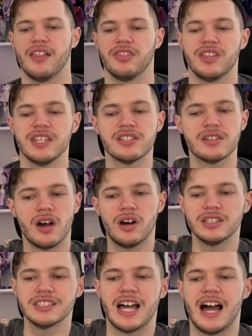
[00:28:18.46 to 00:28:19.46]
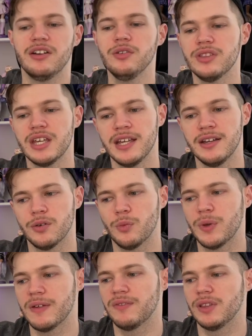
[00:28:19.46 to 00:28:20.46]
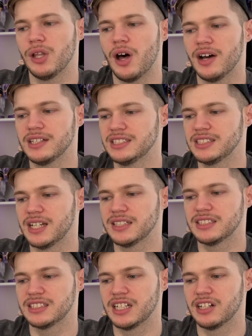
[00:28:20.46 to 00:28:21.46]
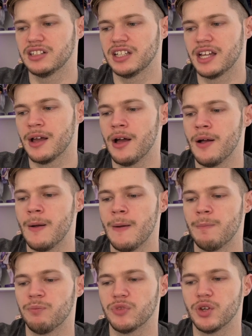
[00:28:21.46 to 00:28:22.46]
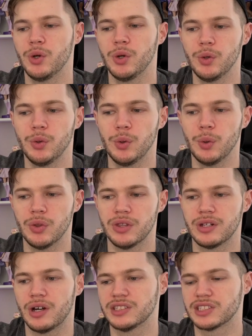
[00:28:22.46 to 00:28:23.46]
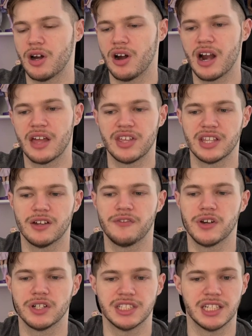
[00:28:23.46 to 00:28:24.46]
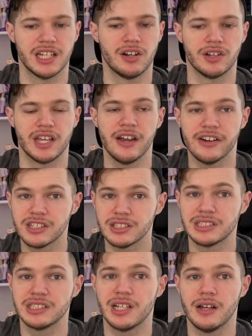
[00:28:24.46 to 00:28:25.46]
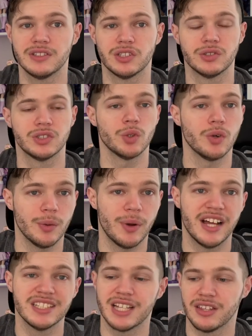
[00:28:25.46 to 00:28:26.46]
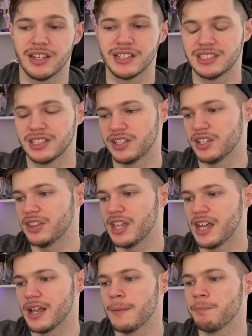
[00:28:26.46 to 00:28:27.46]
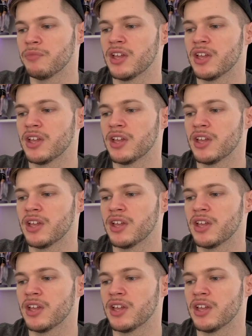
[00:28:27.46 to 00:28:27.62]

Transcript: these dolls, I don't think we've lost necessarily who the dolls are. I think they're focusing in on characters and stuff. So story-wise, I think it's a good thing.